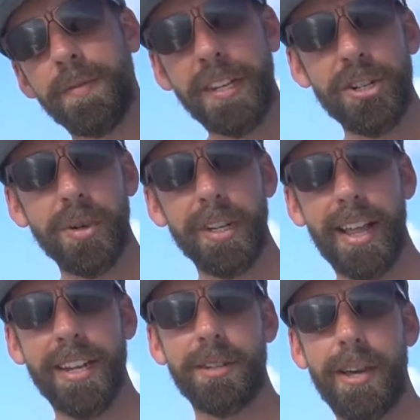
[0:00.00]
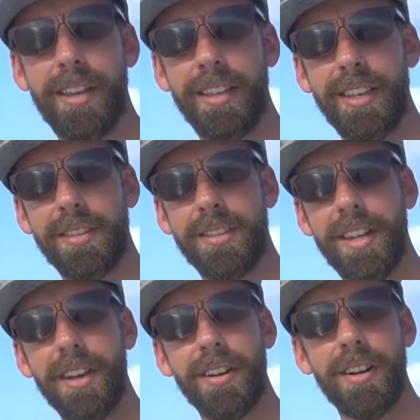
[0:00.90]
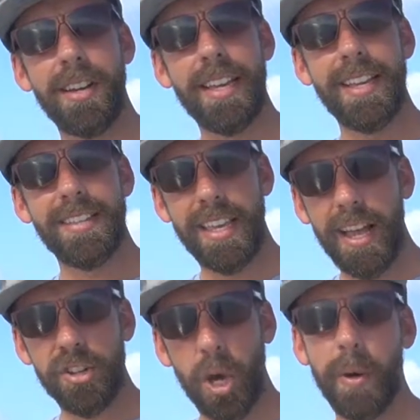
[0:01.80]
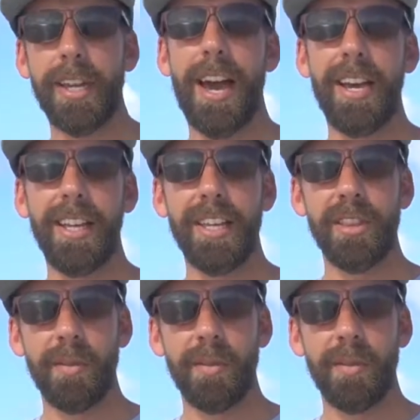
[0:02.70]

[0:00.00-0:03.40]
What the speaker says: feature we liked about this tender is the towing eyelet in the